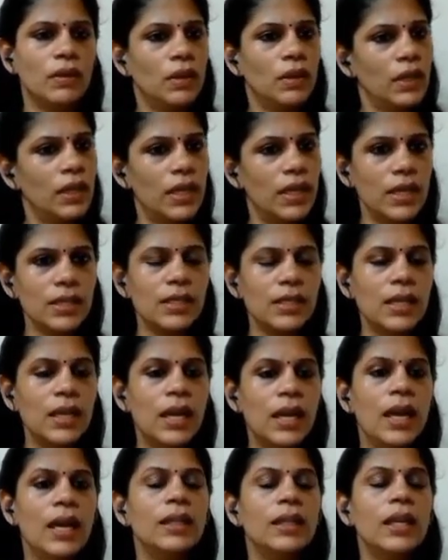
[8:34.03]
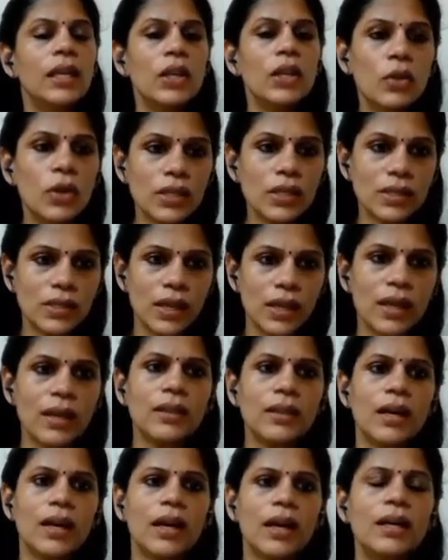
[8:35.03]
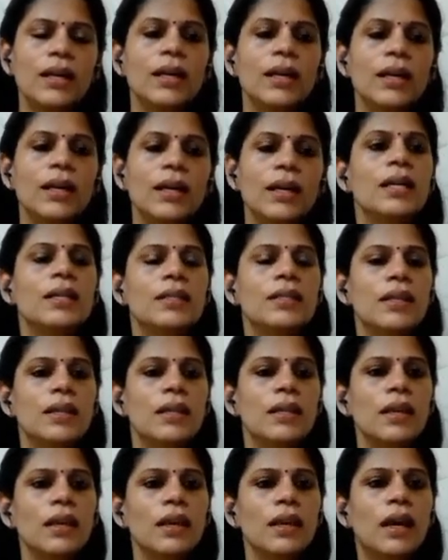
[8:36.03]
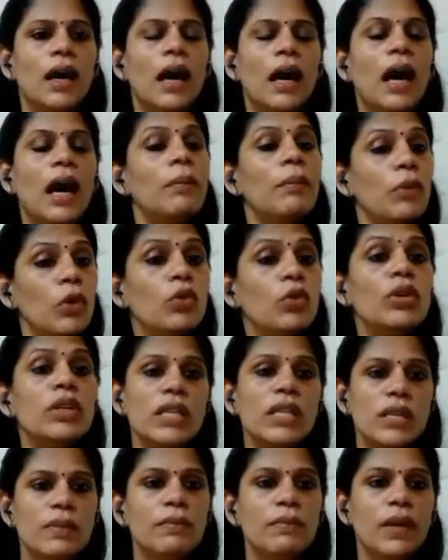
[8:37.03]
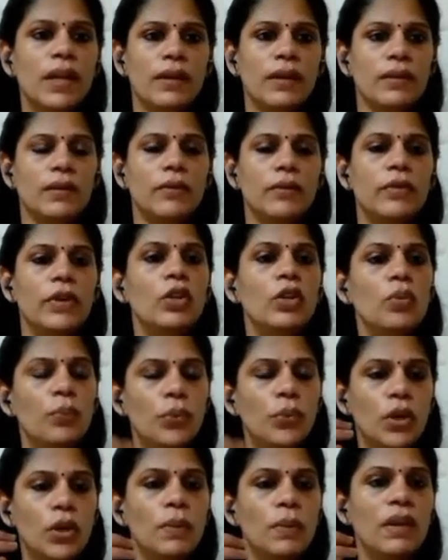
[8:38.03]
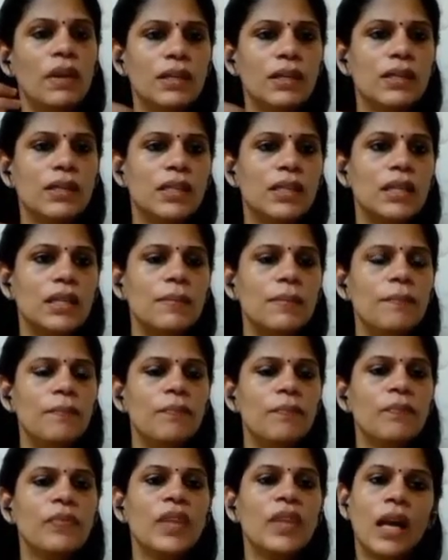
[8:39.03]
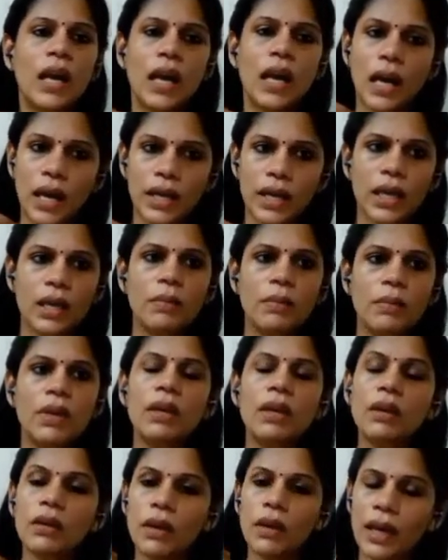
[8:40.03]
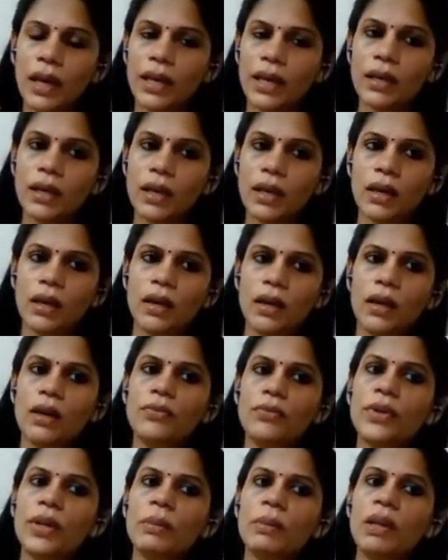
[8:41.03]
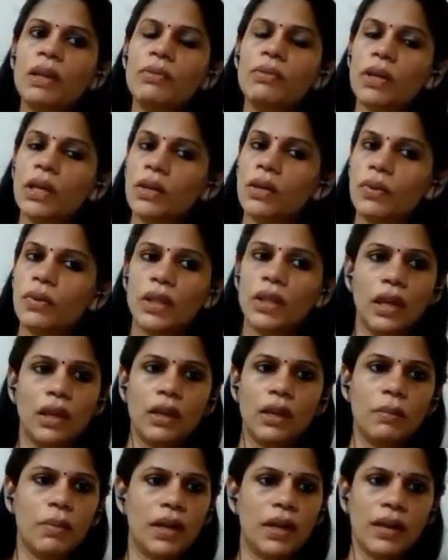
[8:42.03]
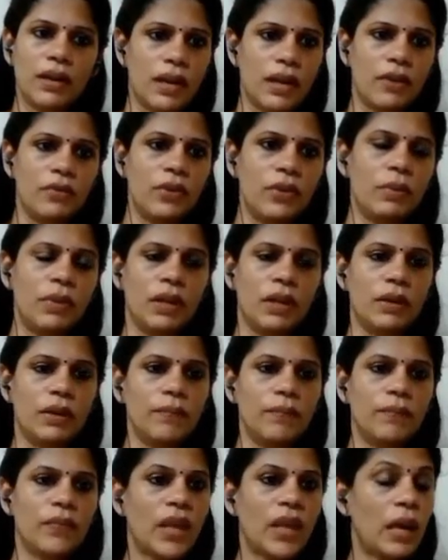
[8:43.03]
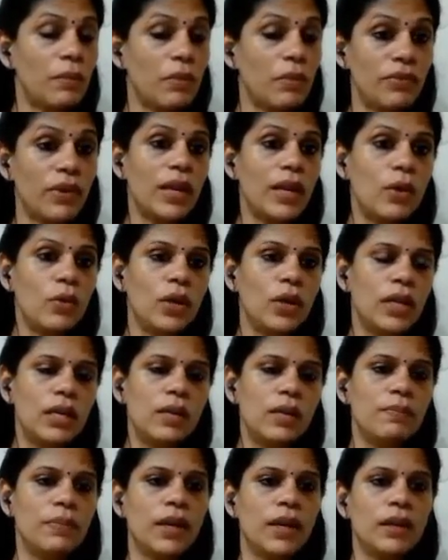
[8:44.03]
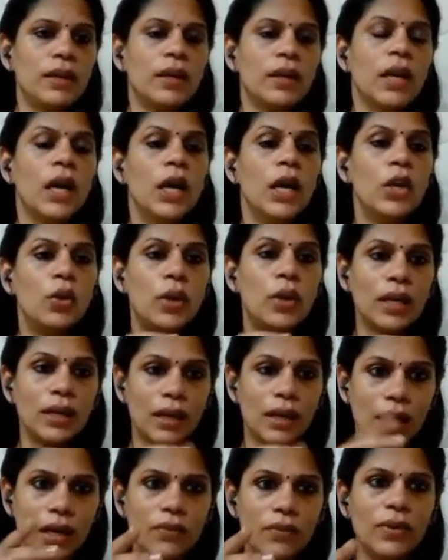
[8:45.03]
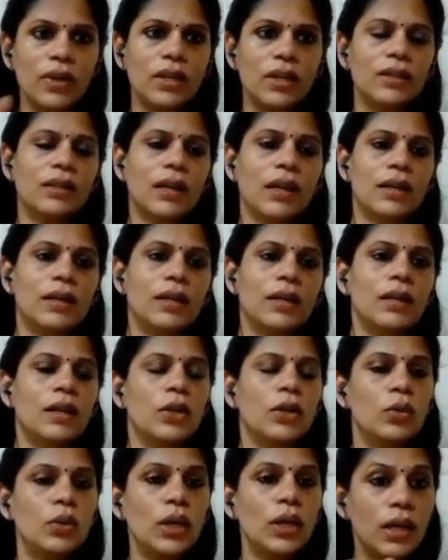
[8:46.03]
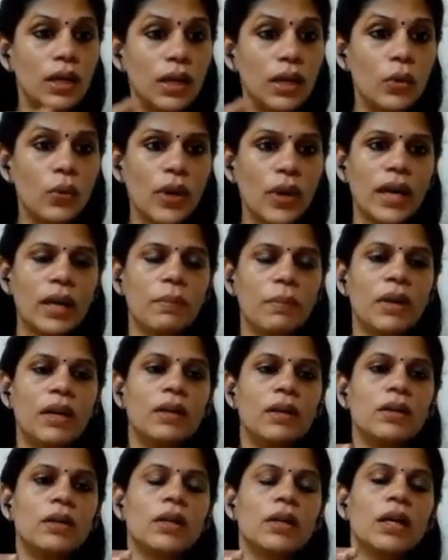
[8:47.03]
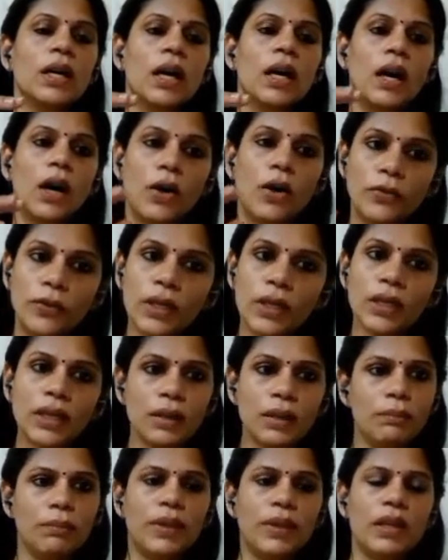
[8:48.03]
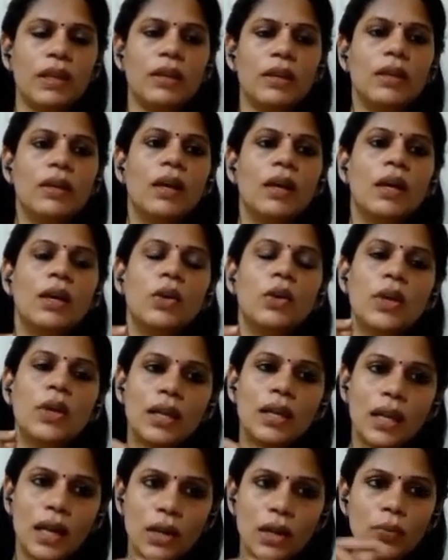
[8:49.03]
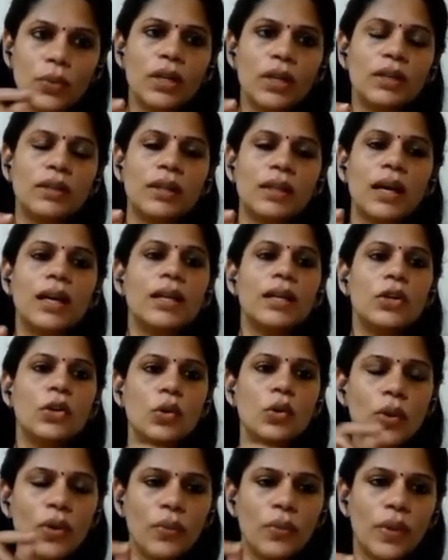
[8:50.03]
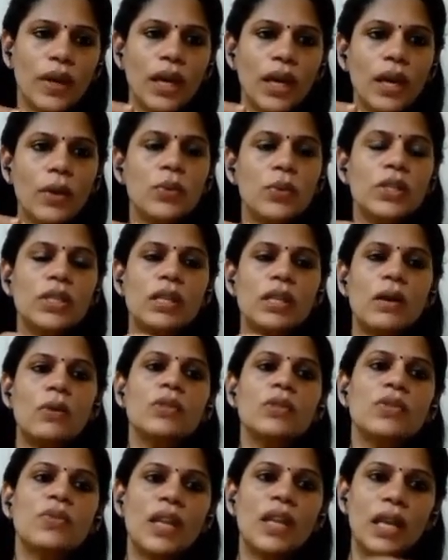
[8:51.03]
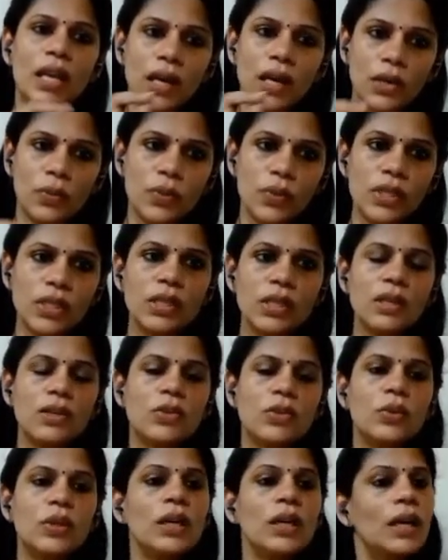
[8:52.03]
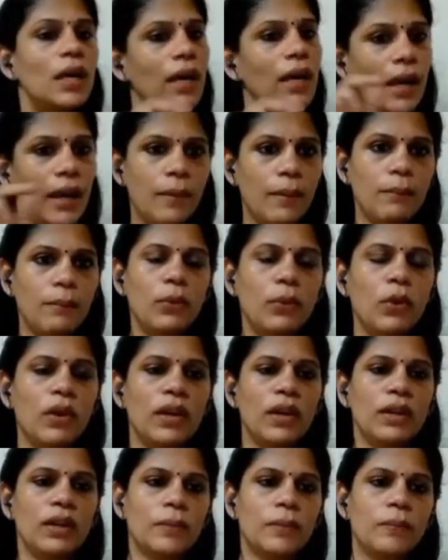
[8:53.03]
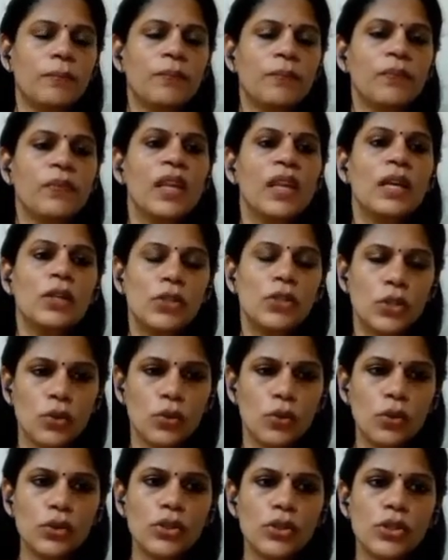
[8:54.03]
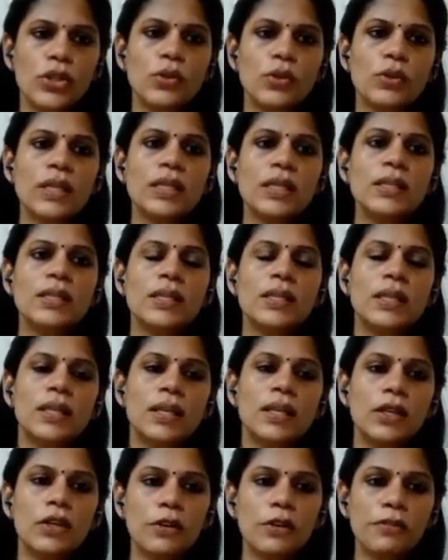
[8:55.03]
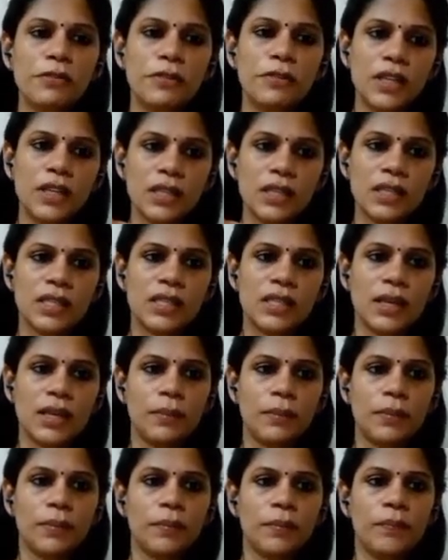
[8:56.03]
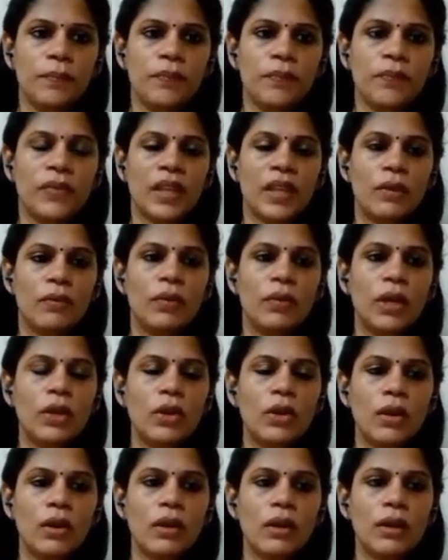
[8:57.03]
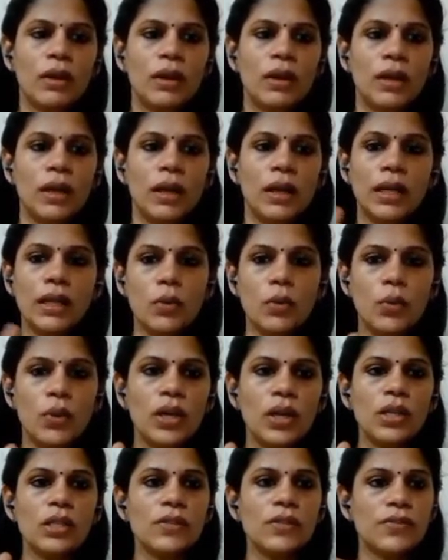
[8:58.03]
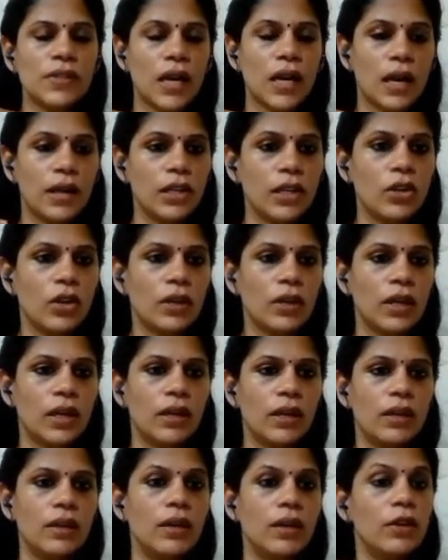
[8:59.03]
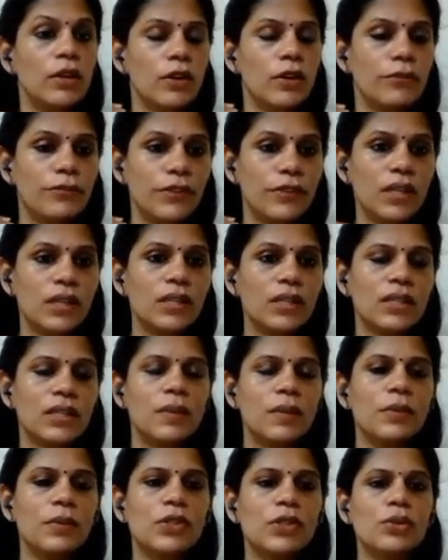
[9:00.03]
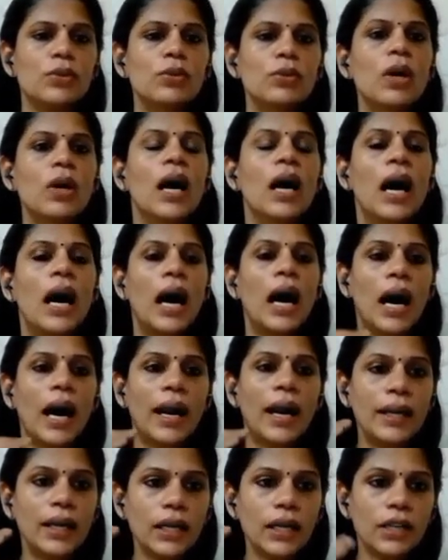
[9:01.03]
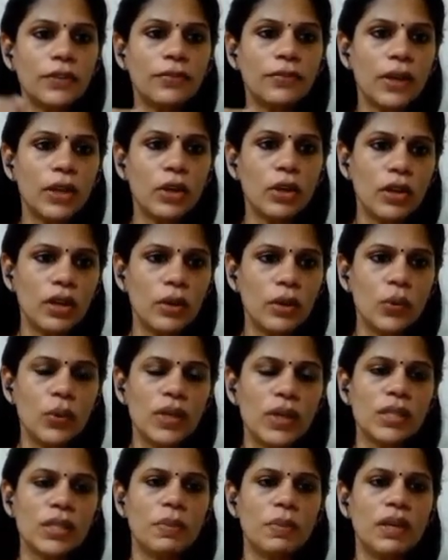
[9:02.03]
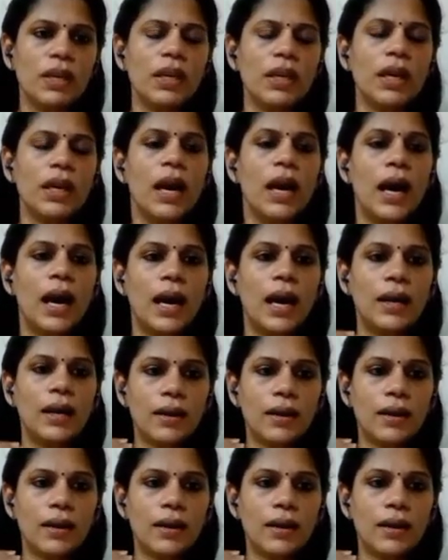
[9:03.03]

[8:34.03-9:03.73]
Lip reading: Yes, then you can say that, see, I'm a good team player. When you put me in a team, I can comfortably work with anybody and everybody. I'm a very good team player. You can convert that to the requirement of the company. You can convert that into a way which sounds very convincing to the employer. So students, your first step when you're in the verge of starting your career, your first step is to identify your USP and